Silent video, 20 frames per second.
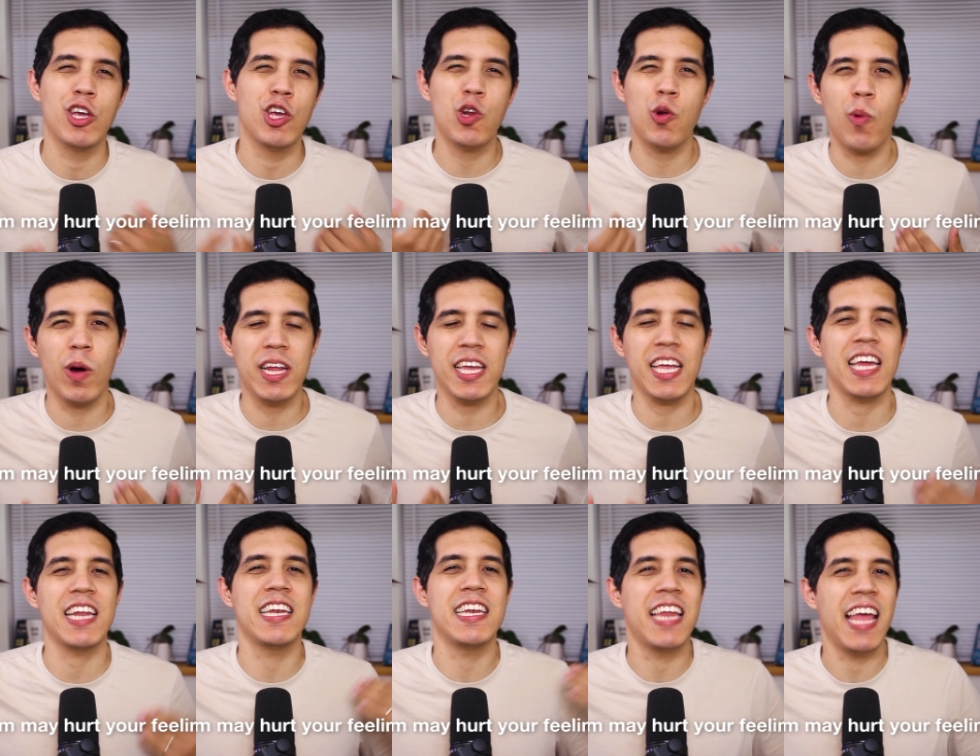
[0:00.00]
You don't want to
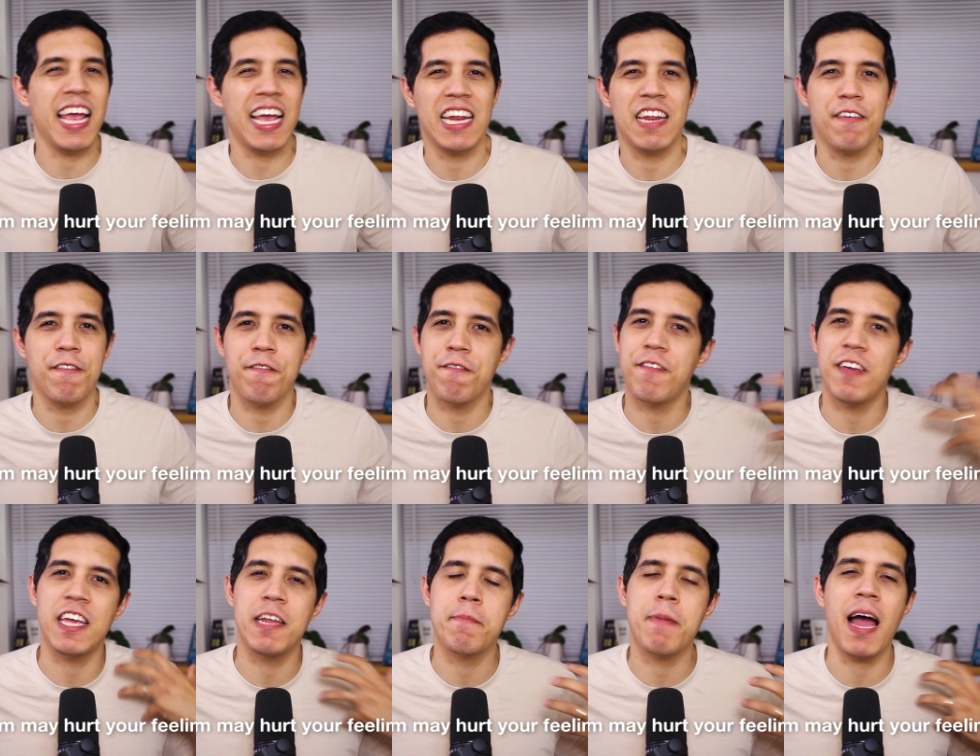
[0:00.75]
get negative
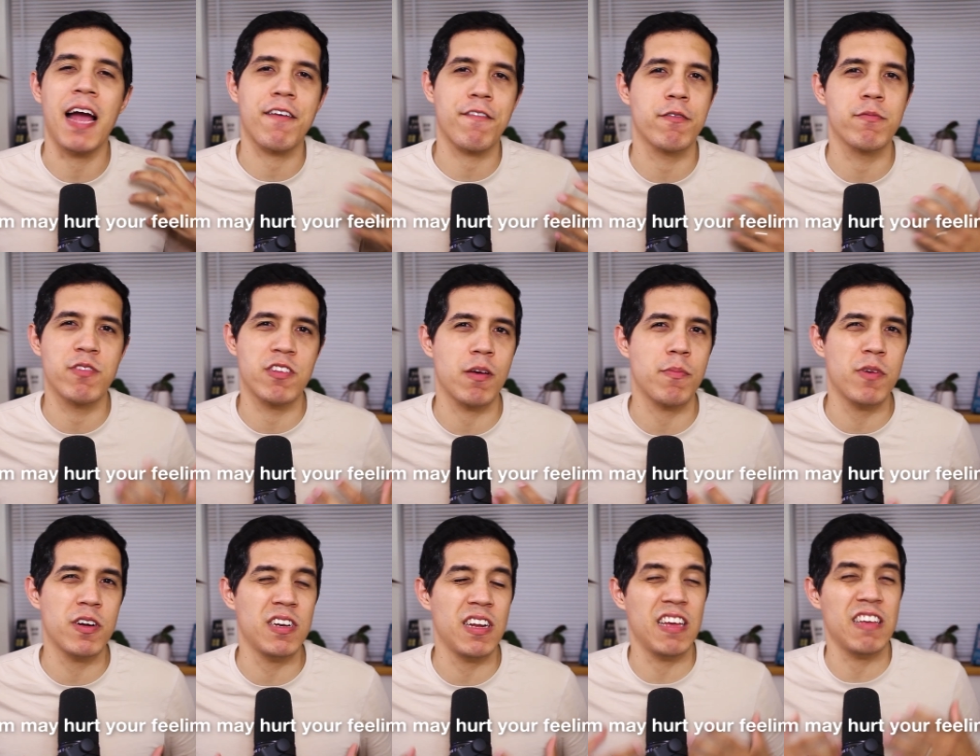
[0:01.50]
feedback from
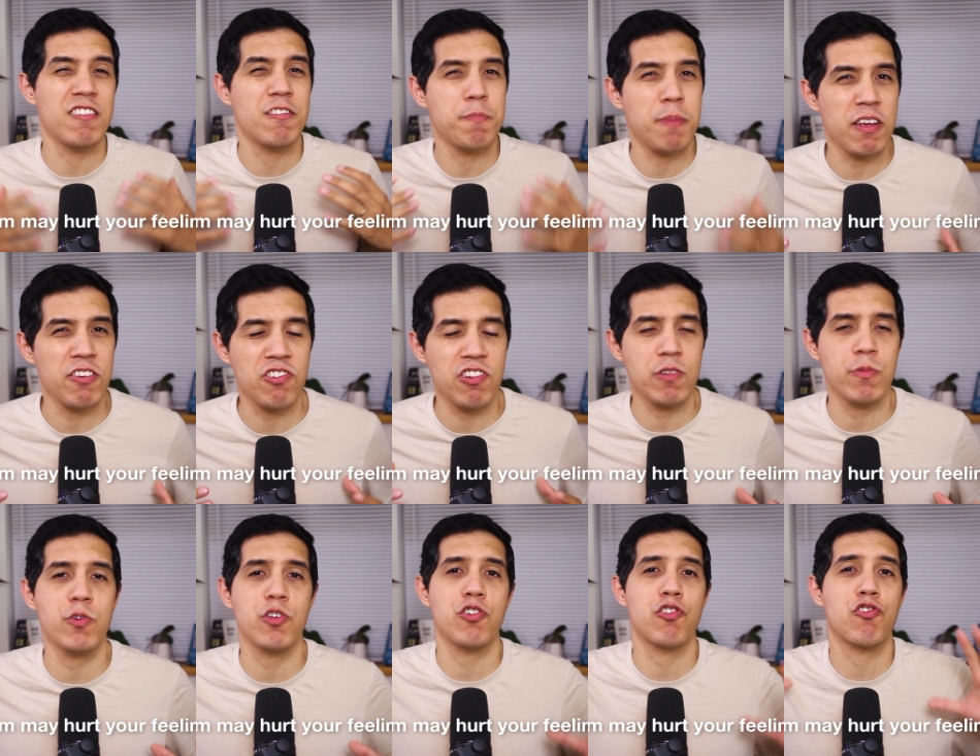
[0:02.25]
someone,
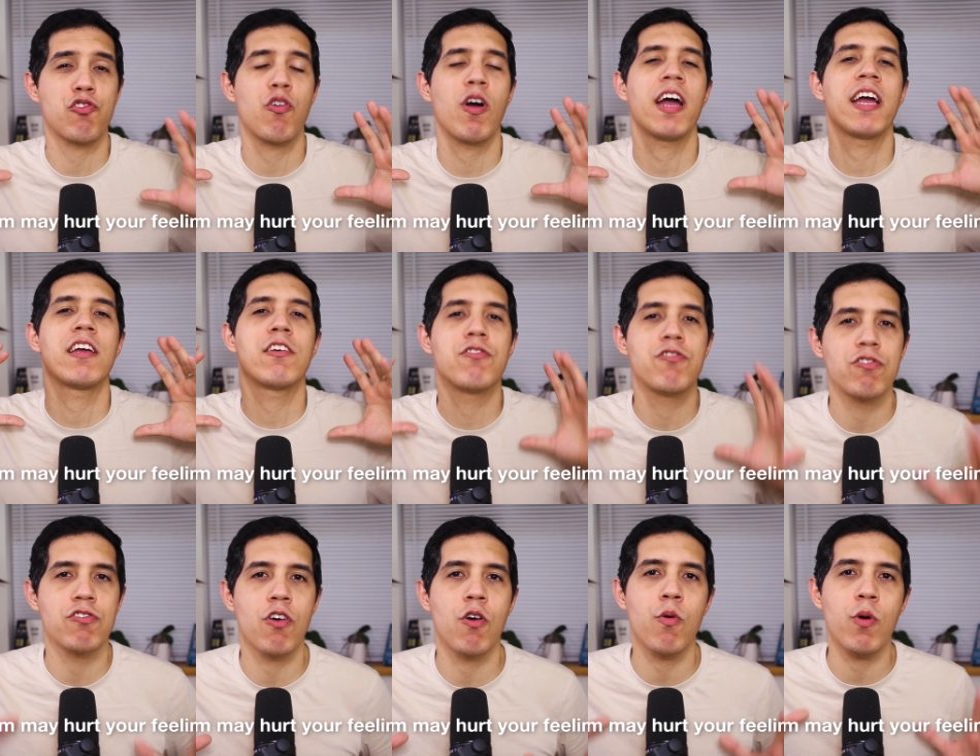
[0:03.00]
especially when you're trying
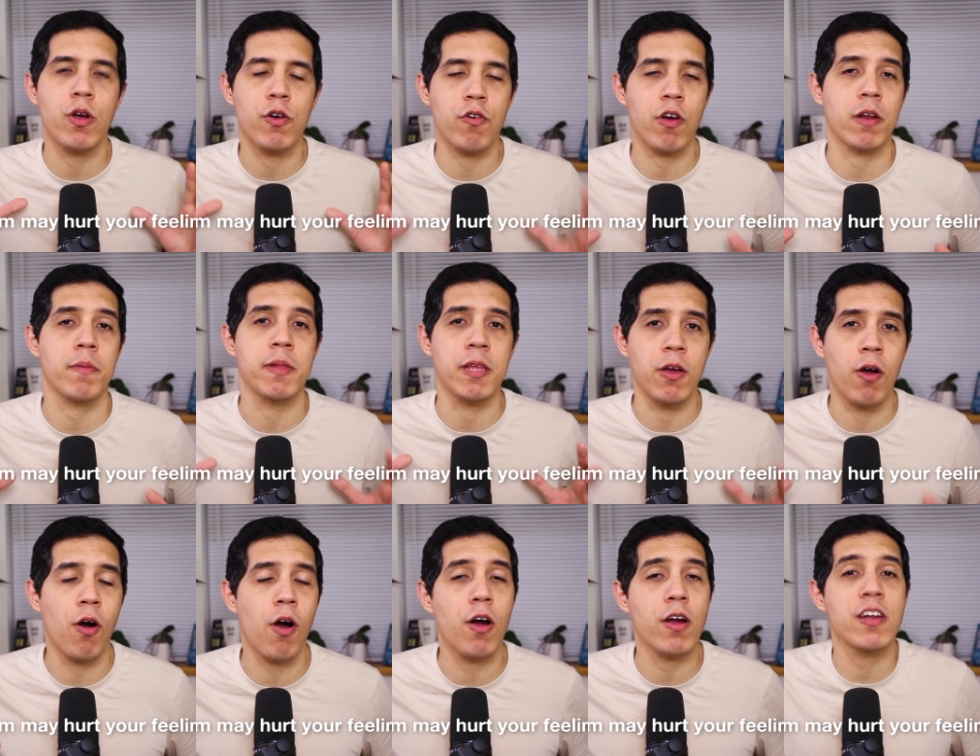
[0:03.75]
so incredibly
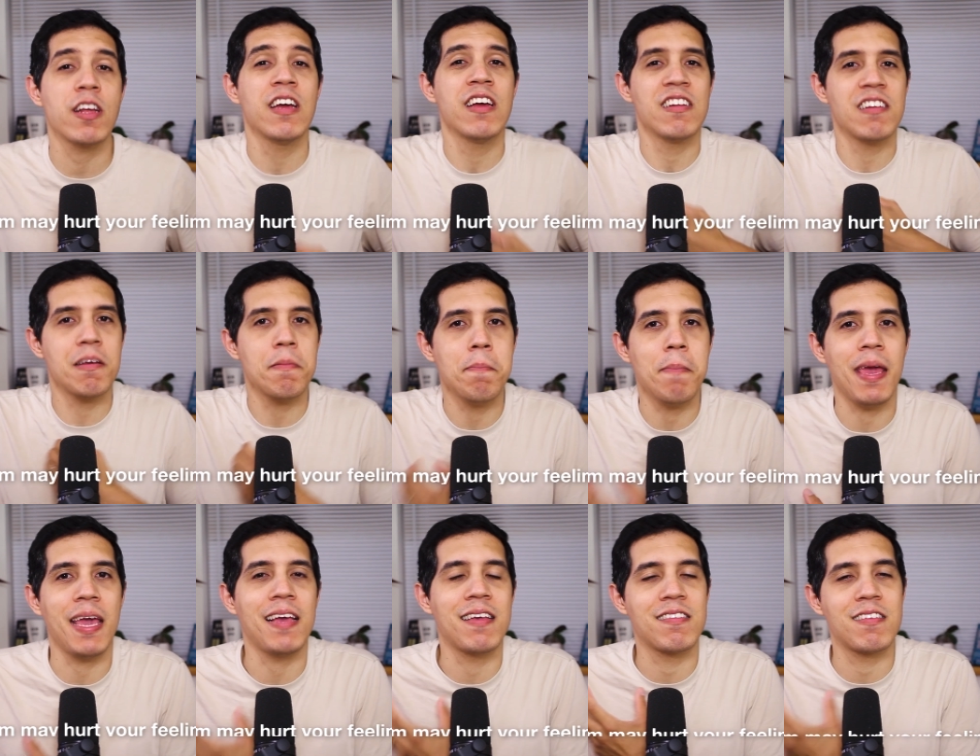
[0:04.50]
hard to
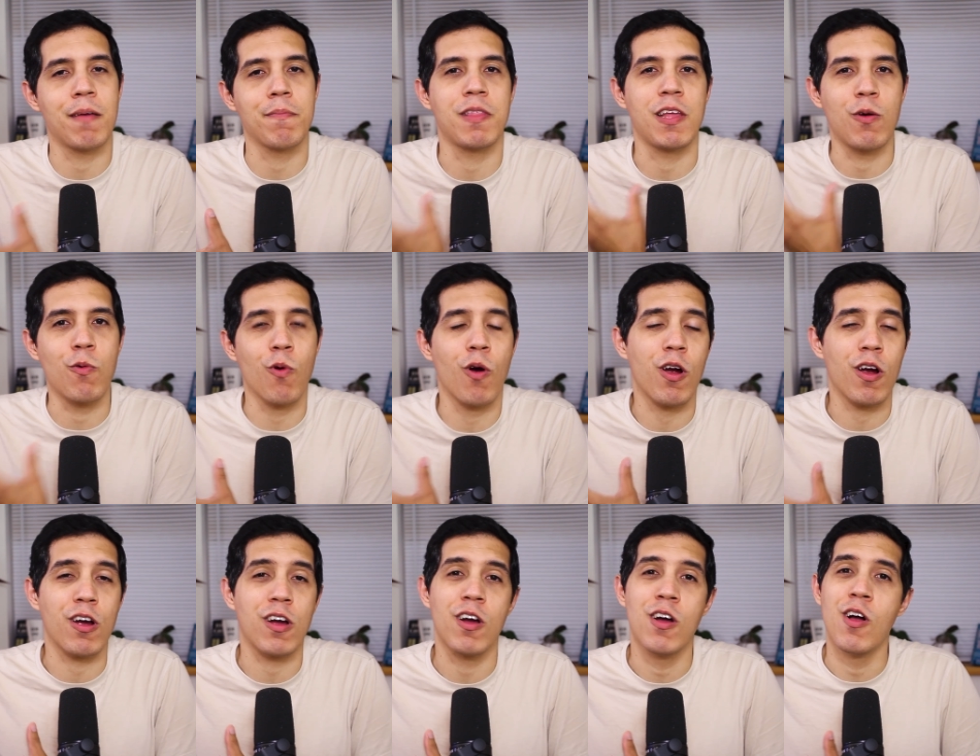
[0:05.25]
make something
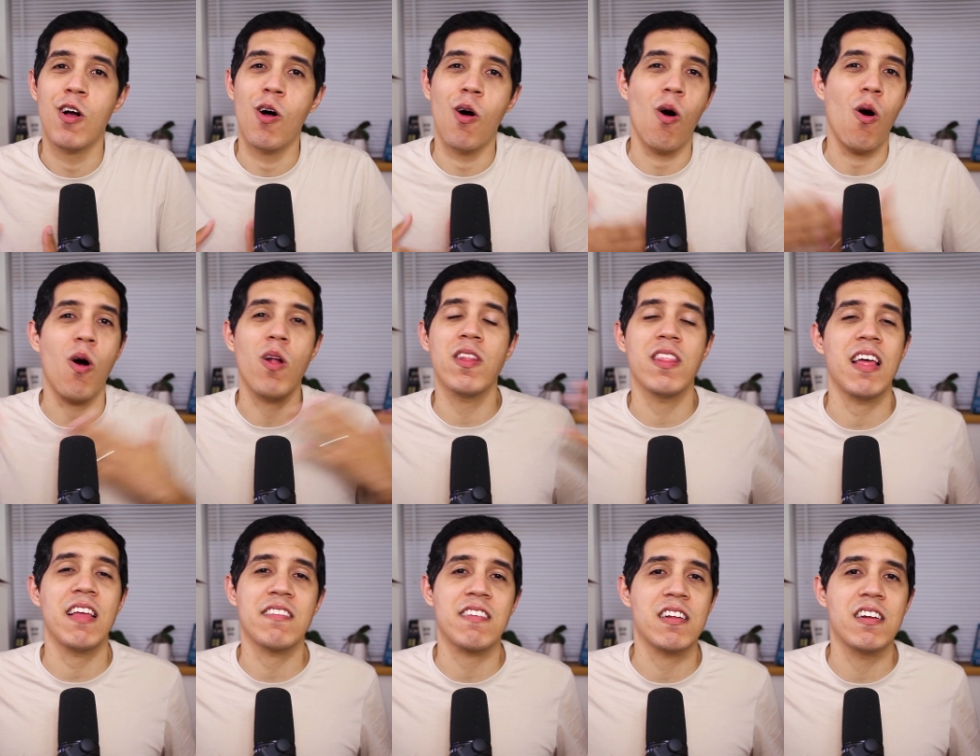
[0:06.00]
work all
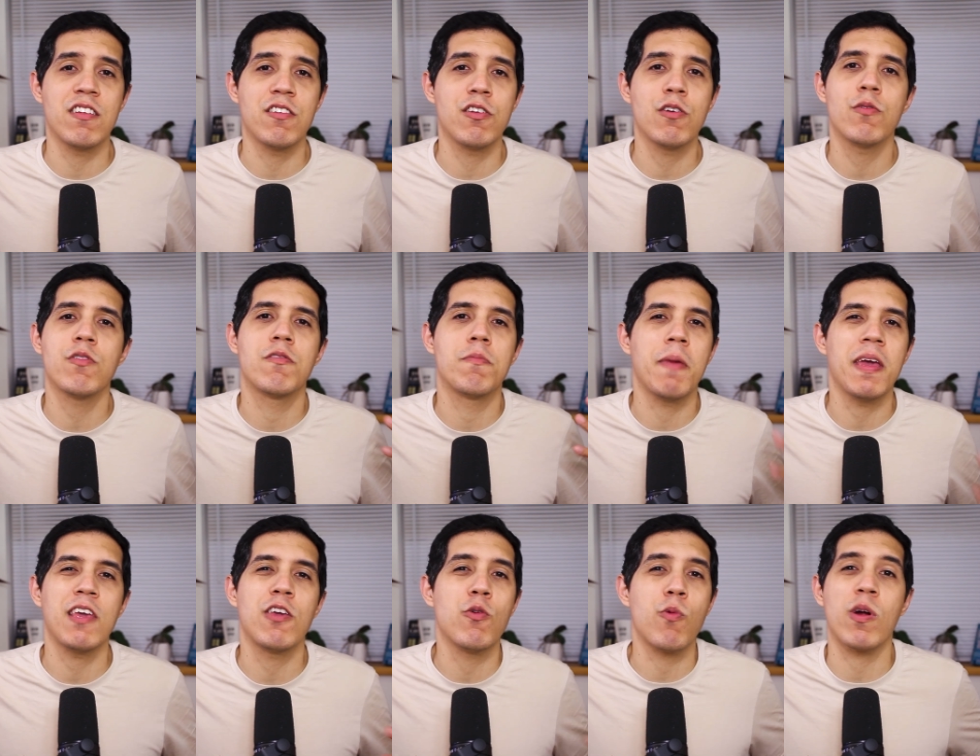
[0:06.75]
that's going to do is
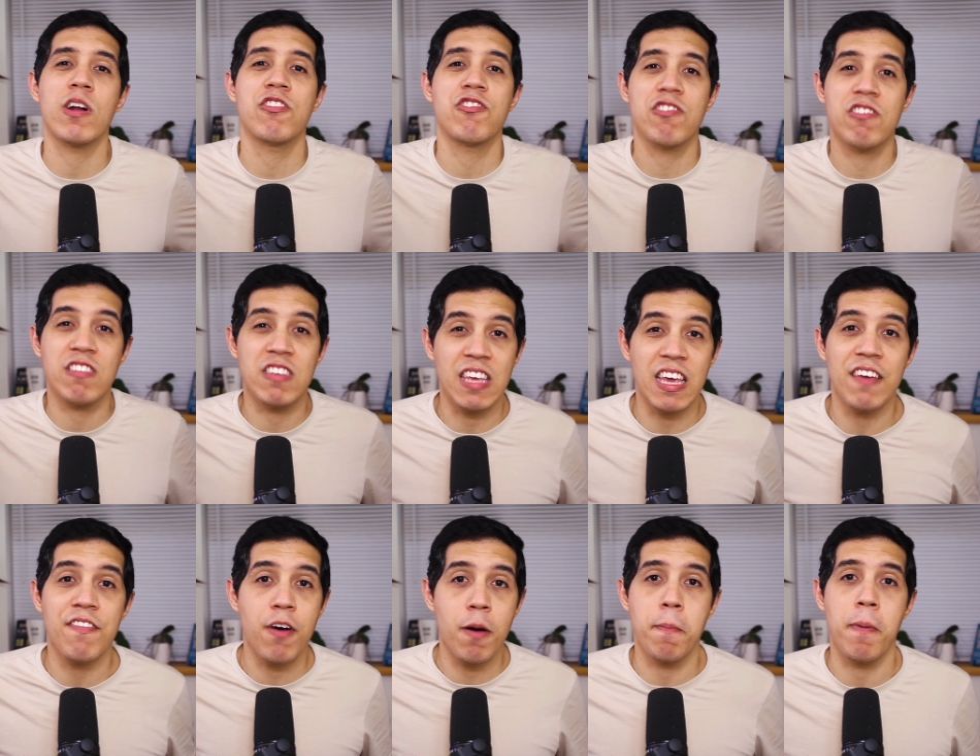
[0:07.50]
make you want to just
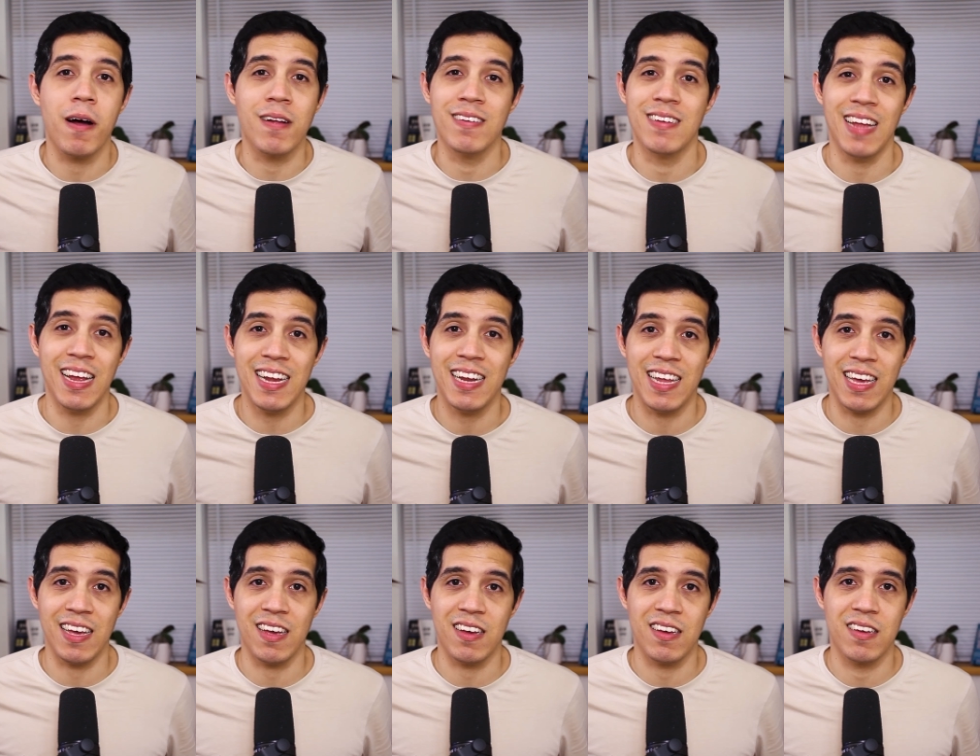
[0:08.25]
give up on
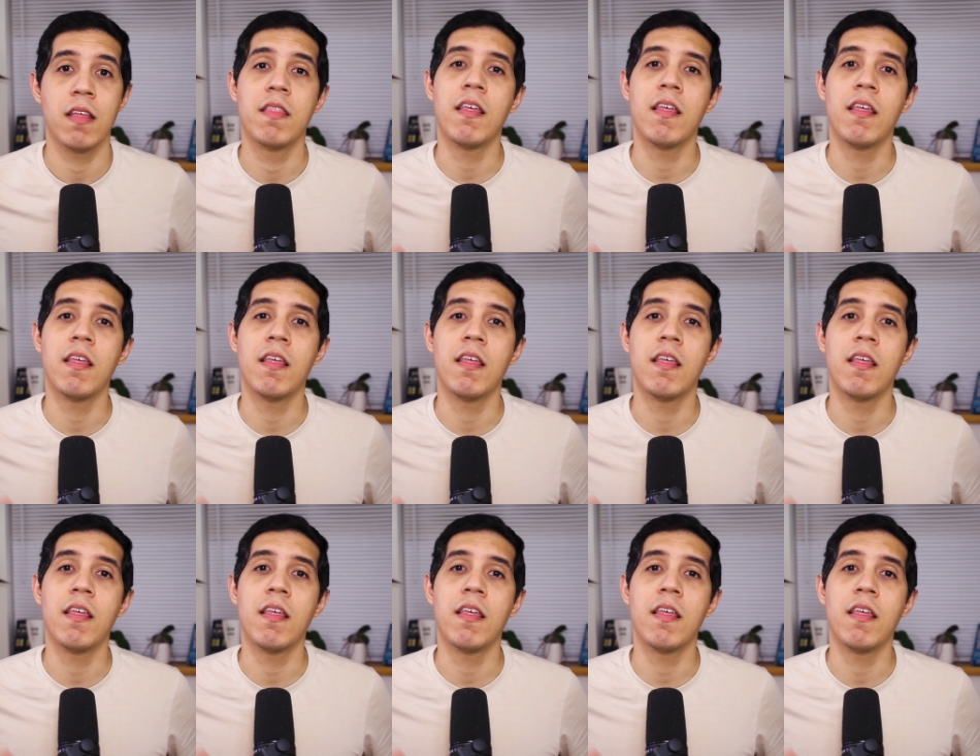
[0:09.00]
dating.